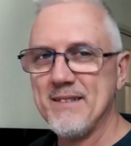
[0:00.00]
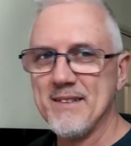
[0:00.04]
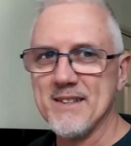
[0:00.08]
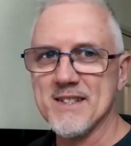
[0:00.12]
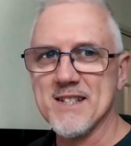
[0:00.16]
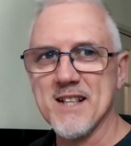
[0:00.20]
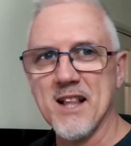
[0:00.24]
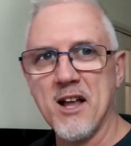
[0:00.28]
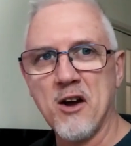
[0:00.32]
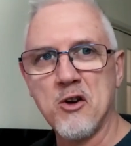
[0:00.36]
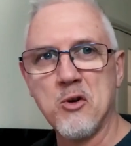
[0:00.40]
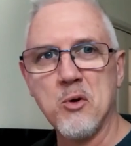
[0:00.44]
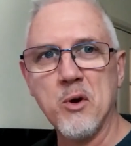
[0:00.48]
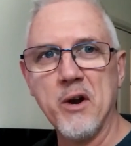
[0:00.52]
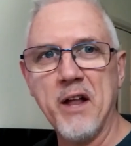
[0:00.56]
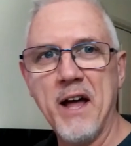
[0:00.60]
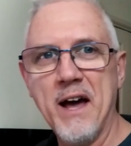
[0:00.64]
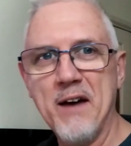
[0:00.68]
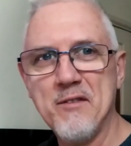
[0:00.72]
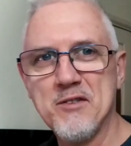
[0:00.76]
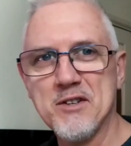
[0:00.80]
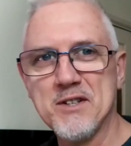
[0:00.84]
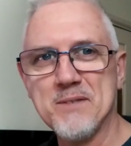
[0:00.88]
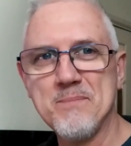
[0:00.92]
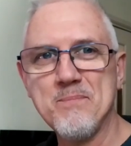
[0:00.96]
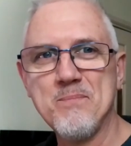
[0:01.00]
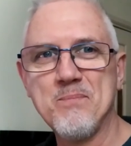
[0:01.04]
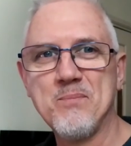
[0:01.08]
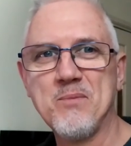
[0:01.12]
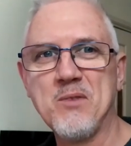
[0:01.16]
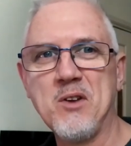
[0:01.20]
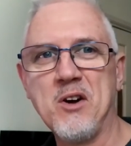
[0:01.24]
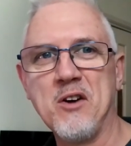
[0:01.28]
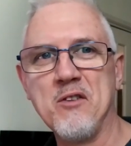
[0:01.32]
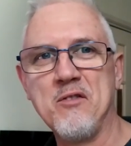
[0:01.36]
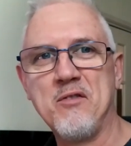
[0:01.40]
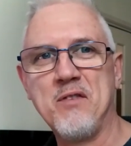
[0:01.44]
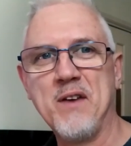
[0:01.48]
As luck would have it,
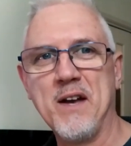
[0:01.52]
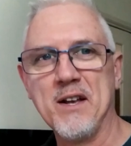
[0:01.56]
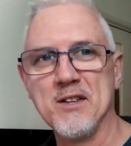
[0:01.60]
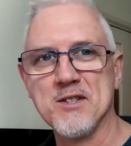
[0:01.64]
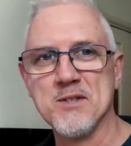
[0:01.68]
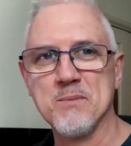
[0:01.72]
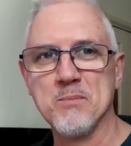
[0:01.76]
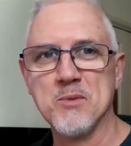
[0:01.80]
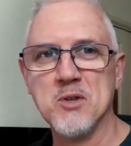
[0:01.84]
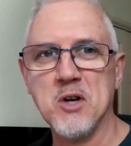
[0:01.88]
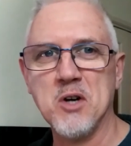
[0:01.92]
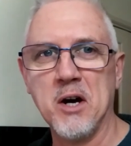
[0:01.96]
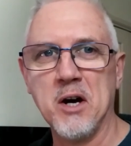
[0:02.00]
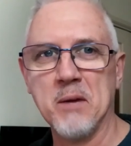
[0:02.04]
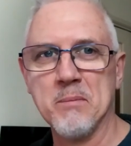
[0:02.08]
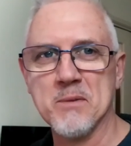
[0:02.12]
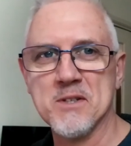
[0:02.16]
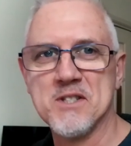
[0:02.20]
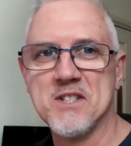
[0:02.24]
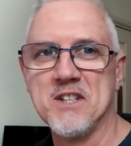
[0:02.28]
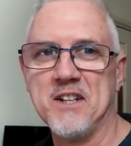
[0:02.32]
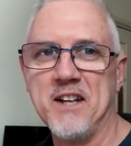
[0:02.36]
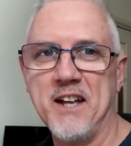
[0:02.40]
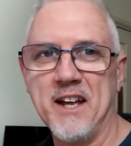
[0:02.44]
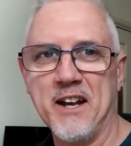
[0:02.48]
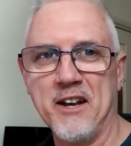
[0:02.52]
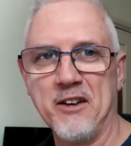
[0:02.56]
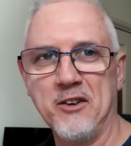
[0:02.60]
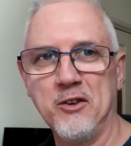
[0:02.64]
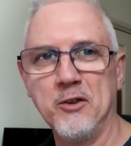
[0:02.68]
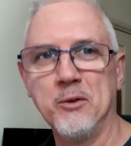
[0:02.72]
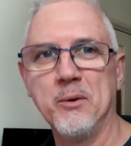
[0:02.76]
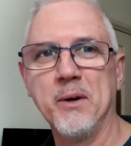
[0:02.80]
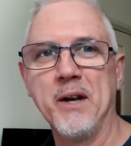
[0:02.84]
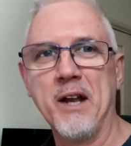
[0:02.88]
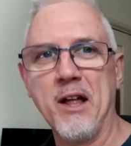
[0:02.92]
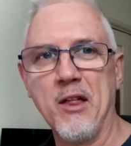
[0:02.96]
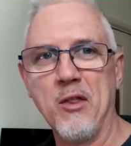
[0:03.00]
I've found some time to sit down and
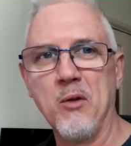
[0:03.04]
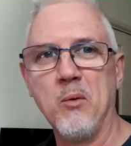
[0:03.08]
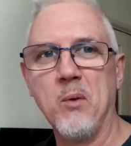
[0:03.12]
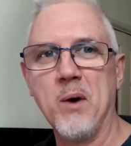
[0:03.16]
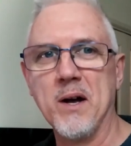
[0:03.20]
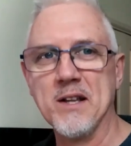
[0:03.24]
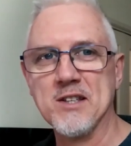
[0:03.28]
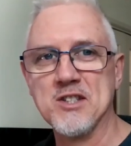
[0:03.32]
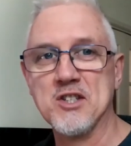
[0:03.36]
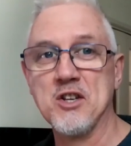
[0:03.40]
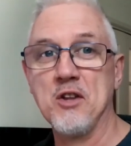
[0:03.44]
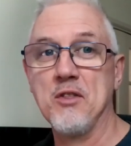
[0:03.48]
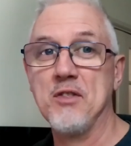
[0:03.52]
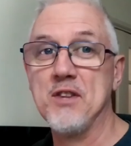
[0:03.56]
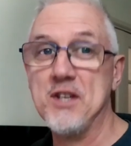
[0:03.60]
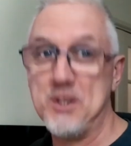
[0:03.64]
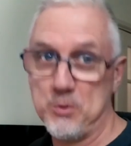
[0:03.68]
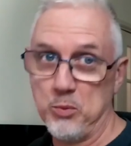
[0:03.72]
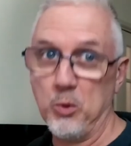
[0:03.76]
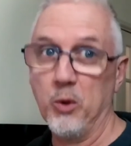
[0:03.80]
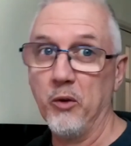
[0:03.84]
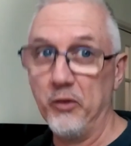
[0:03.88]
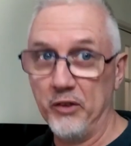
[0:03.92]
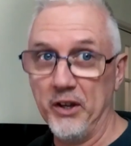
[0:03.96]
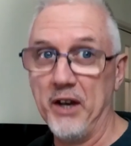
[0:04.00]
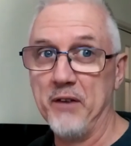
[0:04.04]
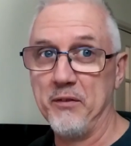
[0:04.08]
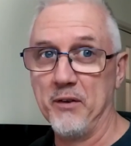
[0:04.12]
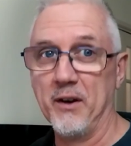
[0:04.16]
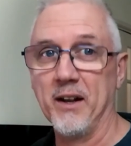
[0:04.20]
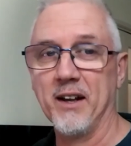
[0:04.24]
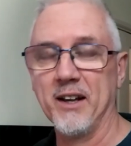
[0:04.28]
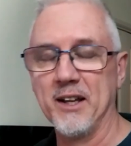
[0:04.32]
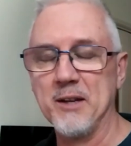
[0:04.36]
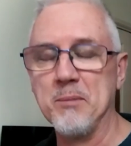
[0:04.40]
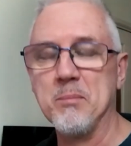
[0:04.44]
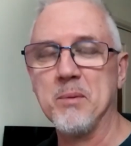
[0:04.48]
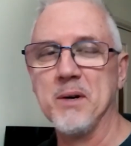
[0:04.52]
do another one. So this will
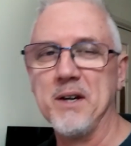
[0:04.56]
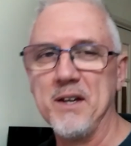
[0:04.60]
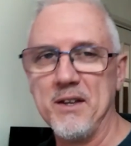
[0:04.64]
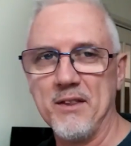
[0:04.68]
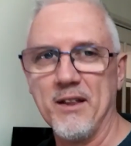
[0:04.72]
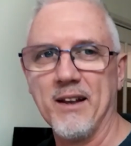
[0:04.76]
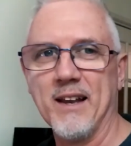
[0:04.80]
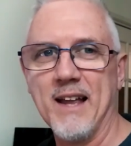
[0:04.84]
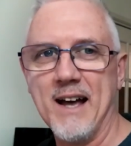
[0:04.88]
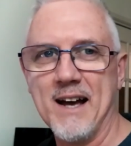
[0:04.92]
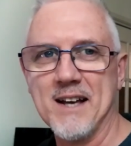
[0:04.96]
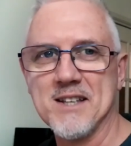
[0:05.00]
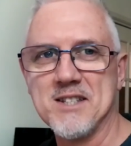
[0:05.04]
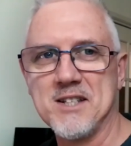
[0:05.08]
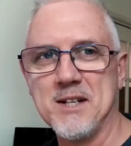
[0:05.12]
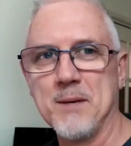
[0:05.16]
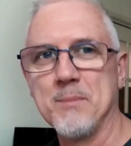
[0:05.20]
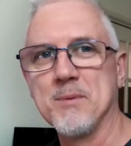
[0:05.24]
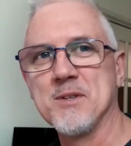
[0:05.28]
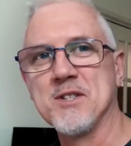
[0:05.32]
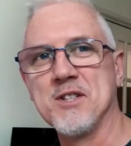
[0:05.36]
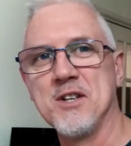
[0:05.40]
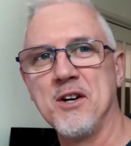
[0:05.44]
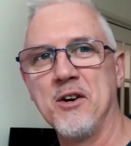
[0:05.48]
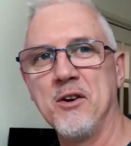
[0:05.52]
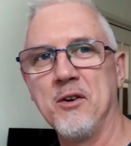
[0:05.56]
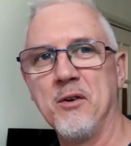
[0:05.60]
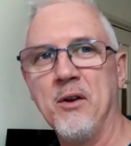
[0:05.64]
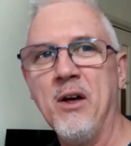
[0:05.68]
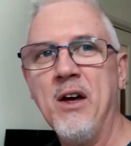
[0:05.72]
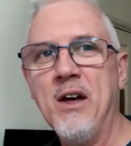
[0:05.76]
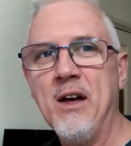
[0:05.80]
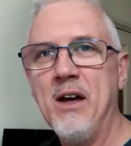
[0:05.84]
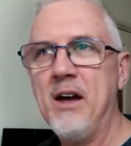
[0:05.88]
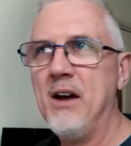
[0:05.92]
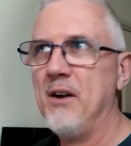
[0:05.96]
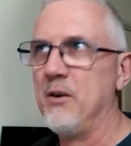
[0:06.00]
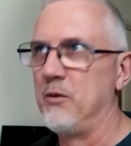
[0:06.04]
definitely be the last episode
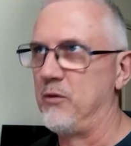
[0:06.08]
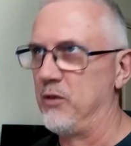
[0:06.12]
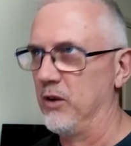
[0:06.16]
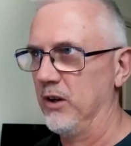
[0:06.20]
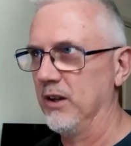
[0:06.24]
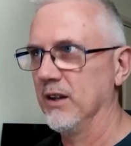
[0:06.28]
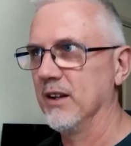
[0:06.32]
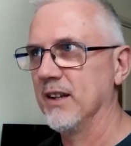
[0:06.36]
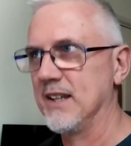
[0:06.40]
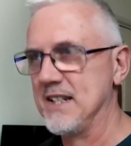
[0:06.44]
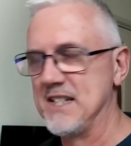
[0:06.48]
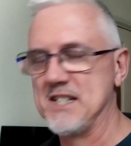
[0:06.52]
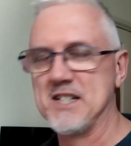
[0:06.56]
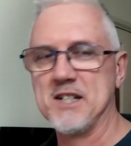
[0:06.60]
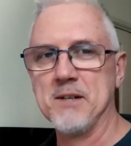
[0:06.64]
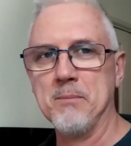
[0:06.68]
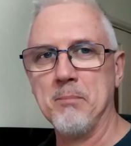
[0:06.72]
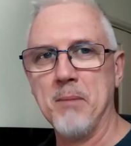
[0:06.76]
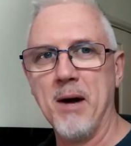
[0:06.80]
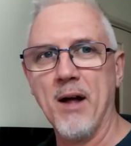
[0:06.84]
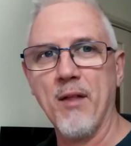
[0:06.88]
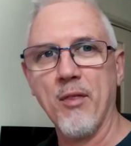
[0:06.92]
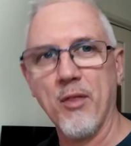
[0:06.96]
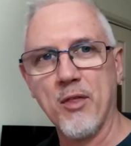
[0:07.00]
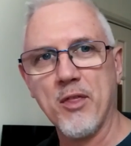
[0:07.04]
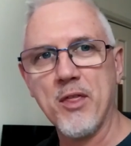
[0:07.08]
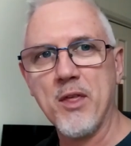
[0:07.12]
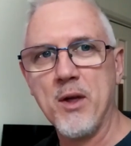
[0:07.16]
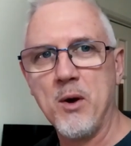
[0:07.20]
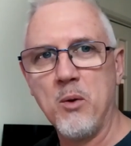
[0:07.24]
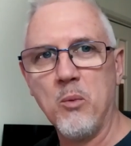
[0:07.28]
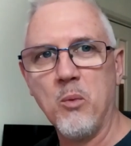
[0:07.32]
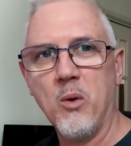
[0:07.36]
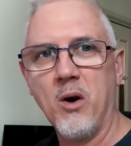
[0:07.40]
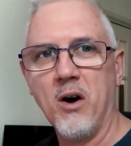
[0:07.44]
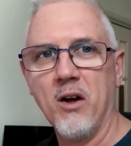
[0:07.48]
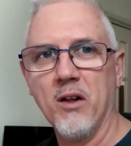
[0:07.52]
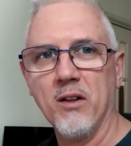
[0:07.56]
for at least a month
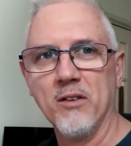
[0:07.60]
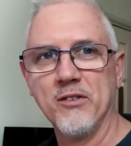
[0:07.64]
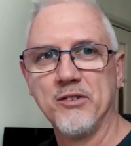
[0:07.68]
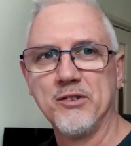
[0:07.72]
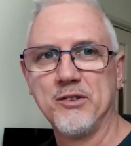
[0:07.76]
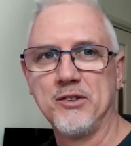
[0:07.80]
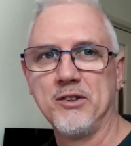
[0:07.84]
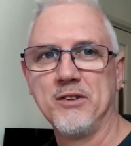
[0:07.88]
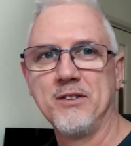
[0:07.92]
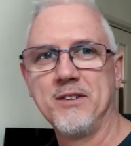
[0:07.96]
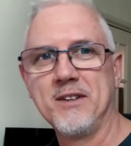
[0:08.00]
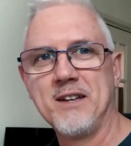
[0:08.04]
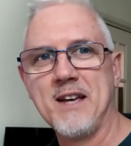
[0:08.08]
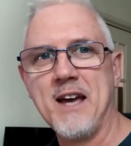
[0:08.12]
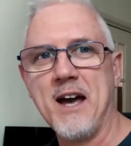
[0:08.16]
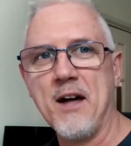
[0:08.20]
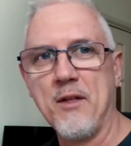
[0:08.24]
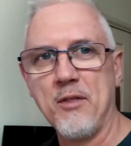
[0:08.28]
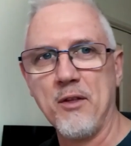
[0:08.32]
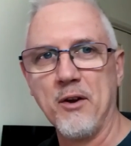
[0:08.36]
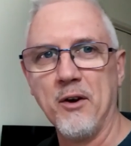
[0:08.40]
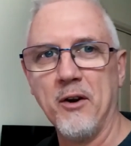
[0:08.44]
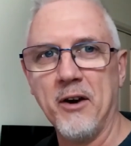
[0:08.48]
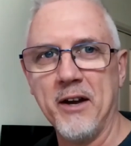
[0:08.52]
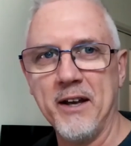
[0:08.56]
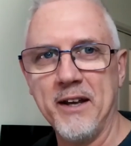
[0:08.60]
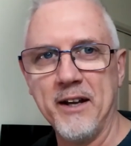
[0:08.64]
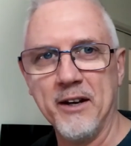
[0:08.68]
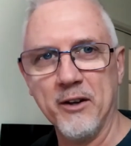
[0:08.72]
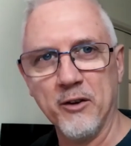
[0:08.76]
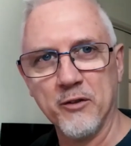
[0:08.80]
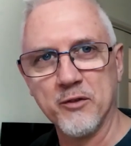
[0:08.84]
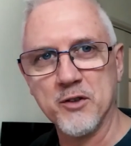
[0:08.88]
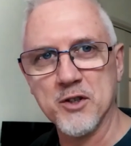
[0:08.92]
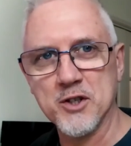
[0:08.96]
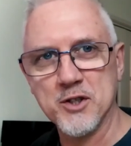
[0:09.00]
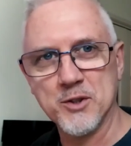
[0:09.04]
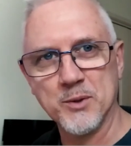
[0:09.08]
whilst Kath and I head
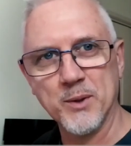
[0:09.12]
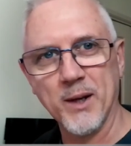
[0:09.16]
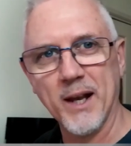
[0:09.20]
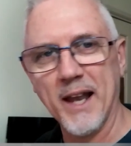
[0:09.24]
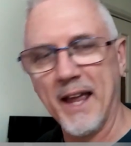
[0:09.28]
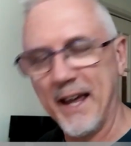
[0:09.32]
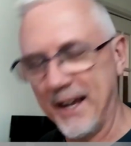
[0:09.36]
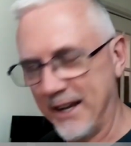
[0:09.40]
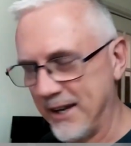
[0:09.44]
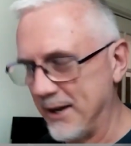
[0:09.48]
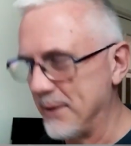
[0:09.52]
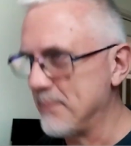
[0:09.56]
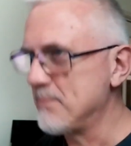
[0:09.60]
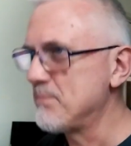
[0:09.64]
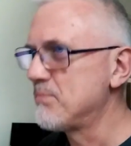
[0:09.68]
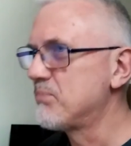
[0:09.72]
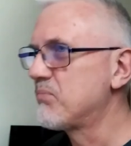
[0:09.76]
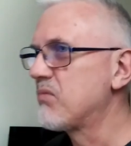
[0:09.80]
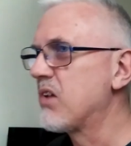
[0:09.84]
off to Sri Lanka.